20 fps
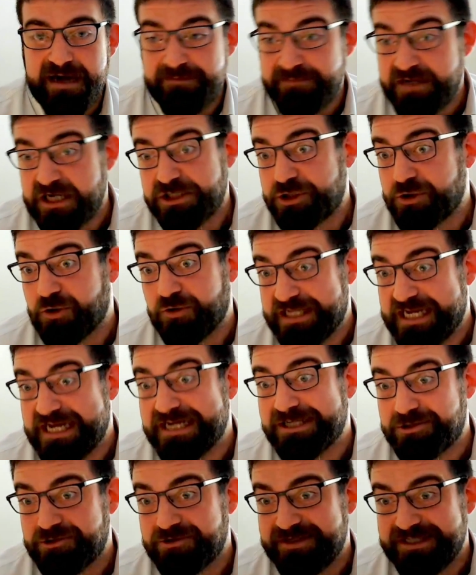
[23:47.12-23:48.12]
I'm not sure. The
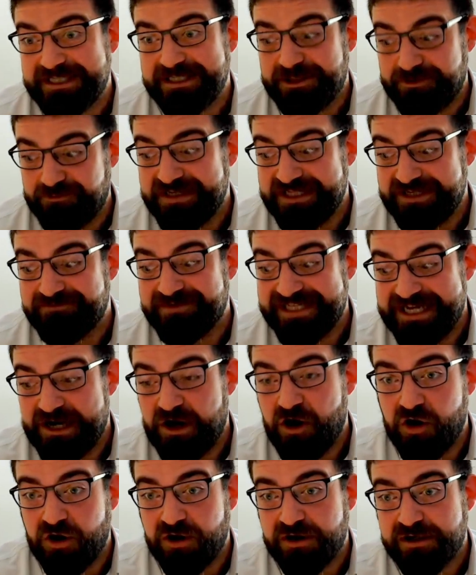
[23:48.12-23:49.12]
answer is it's really, really
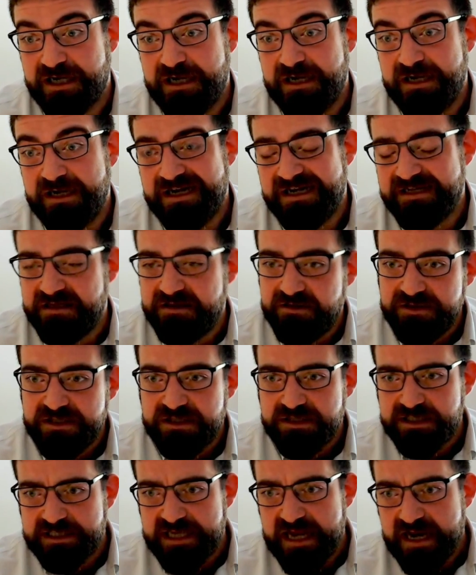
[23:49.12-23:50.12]
hard. And then there's
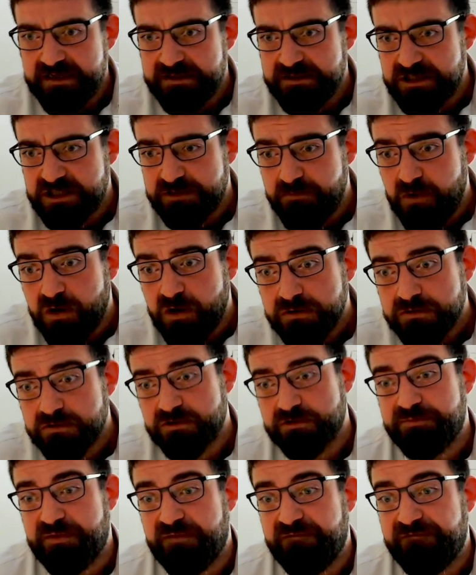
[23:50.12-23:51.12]
a second small
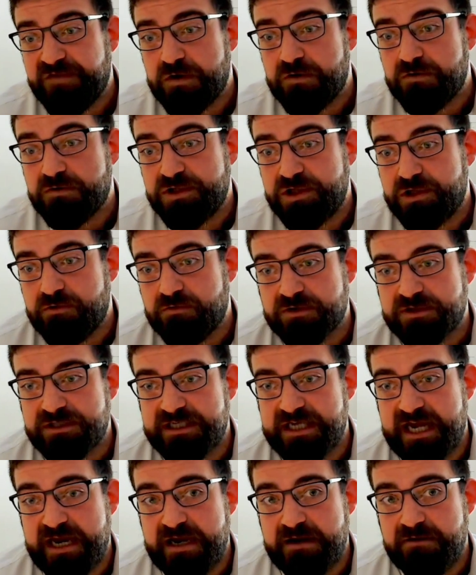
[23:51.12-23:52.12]
group of folks who are
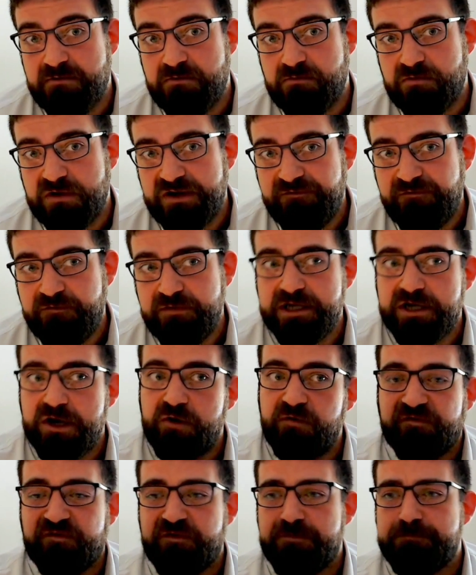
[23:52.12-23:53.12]
saying, what if we
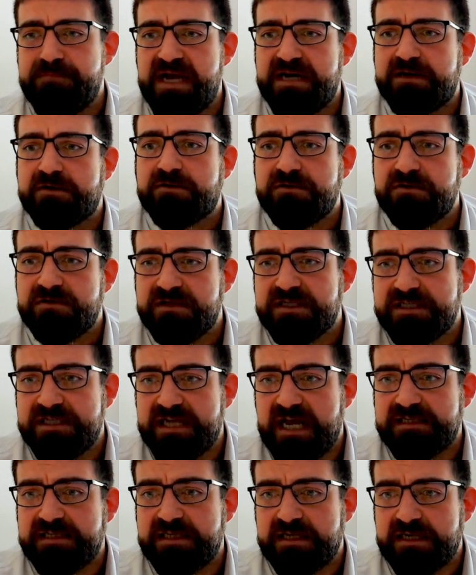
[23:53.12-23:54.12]
go from medical
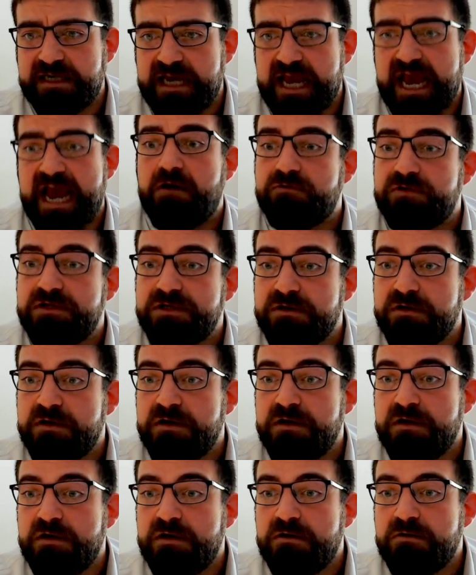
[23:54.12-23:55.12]
necessity out?
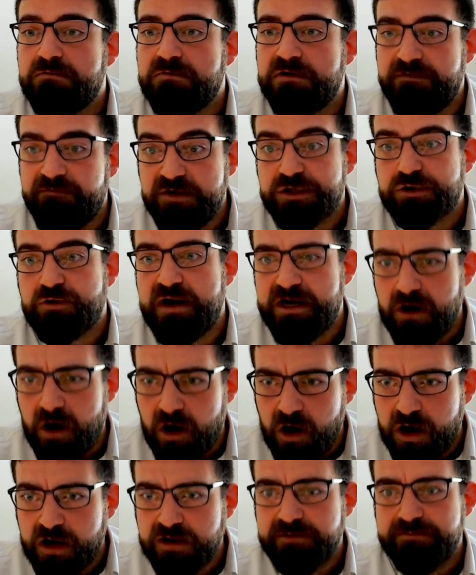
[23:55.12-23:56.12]
What if we try and
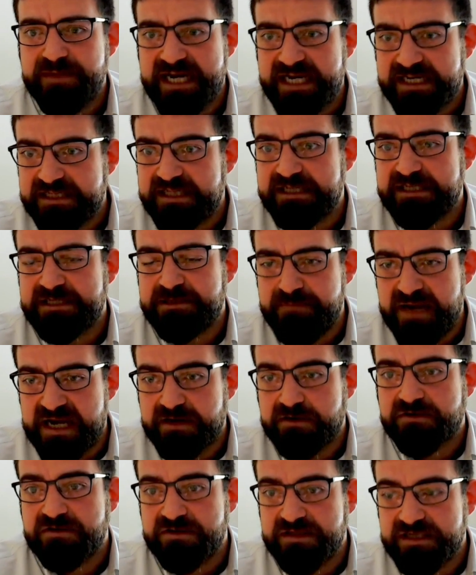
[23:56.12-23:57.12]
automate these
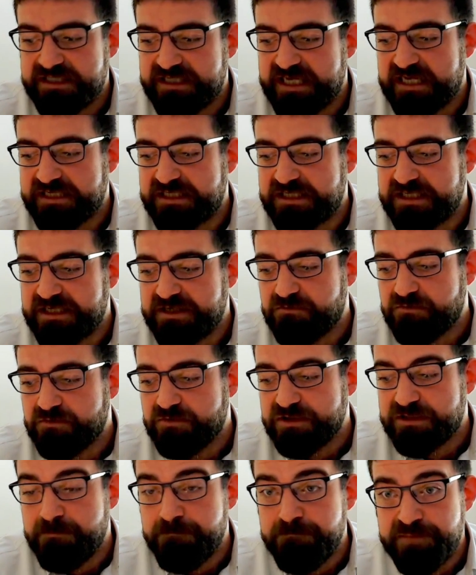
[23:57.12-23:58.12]
medical necessity
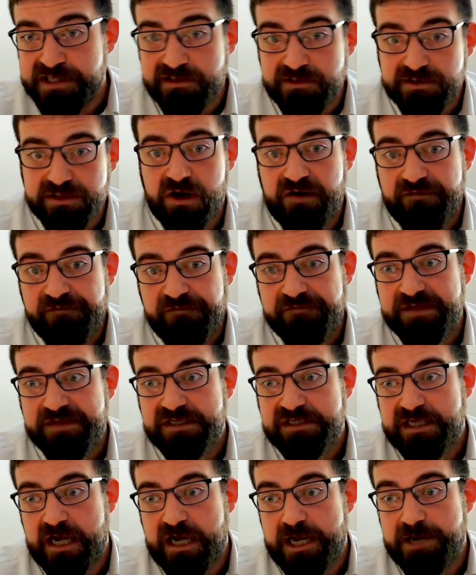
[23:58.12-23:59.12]
rules and build off of the
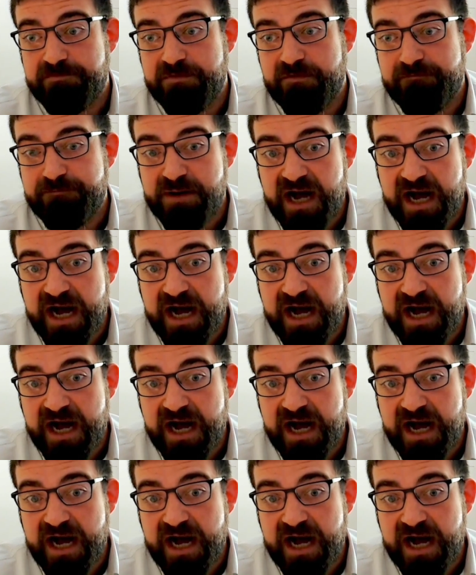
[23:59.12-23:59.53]
type of